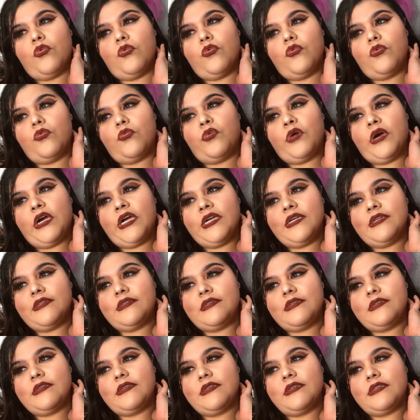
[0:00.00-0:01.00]

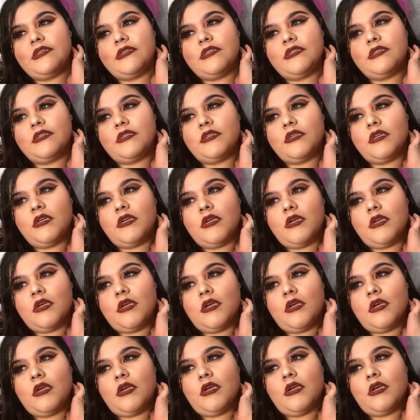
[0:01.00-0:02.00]
what
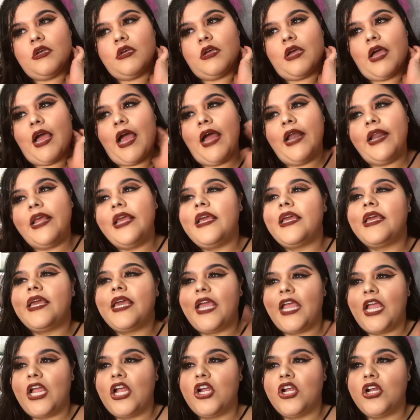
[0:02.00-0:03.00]
I didn't
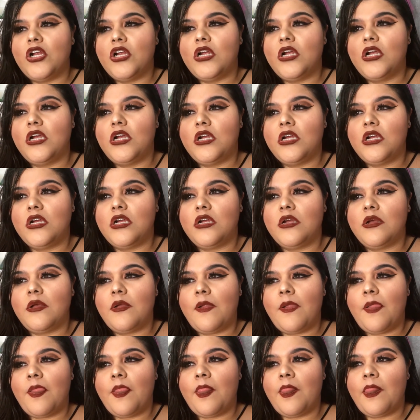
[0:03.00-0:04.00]
care.
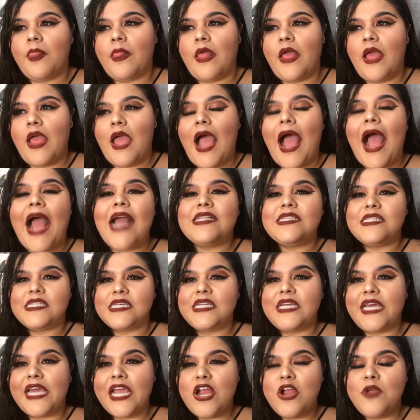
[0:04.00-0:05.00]
I
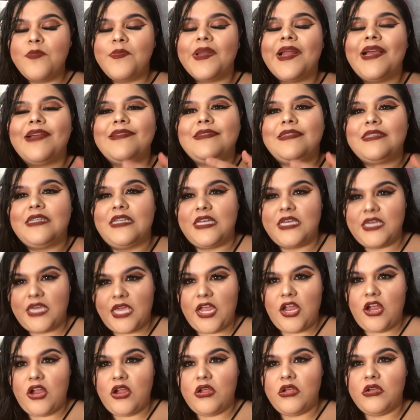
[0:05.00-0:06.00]
did care, but I didn't
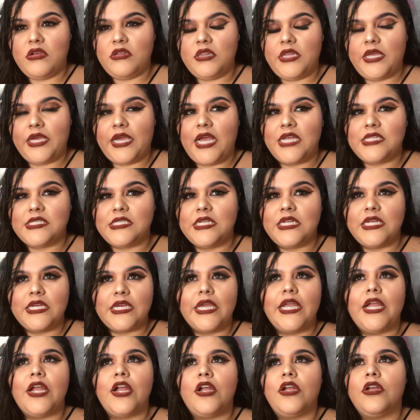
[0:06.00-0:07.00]
care. I didn't
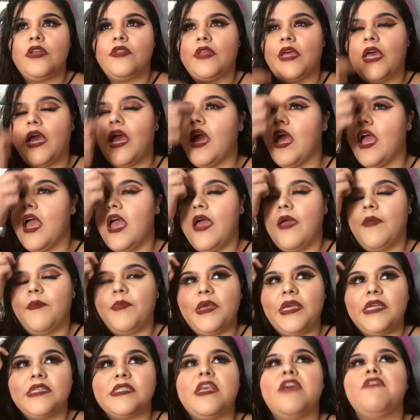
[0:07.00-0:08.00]
care that,
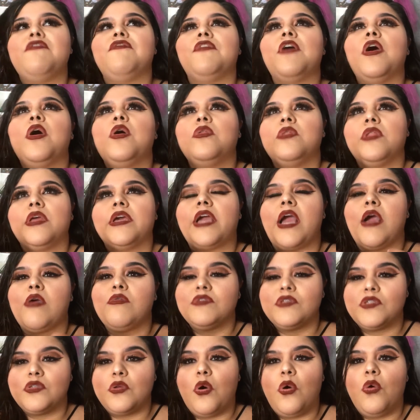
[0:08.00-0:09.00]
because I felt like I
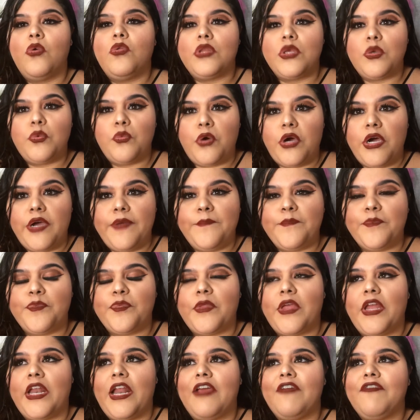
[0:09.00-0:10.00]
was the only one,
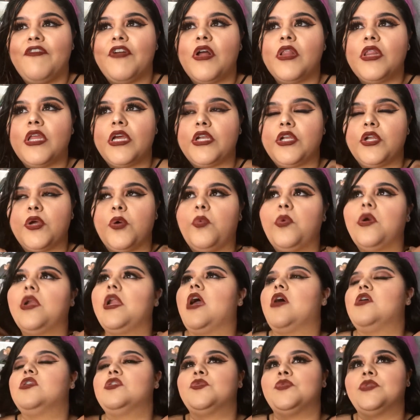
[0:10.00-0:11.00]
and I felt like no one
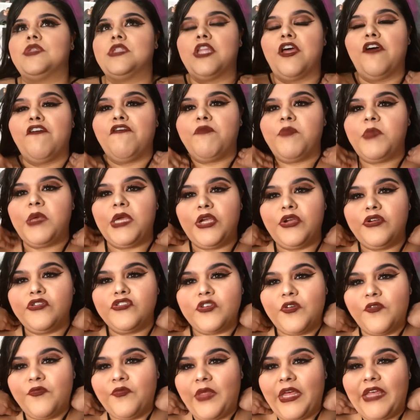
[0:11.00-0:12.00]
else would love me or
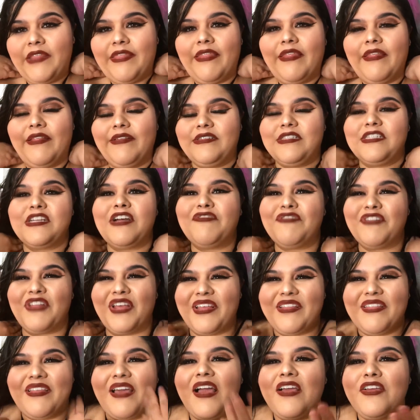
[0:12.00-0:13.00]
something, stuff
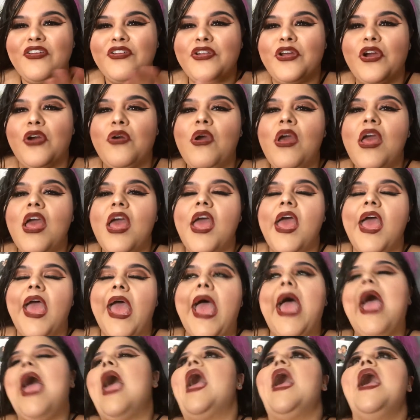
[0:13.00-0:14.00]
like that,
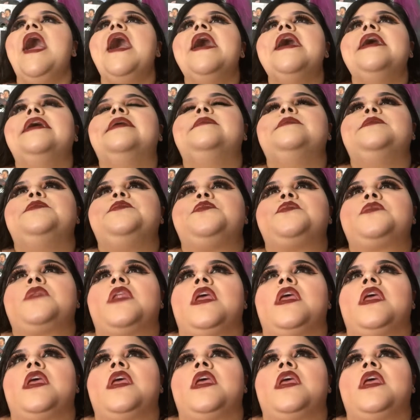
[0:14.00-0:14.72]
And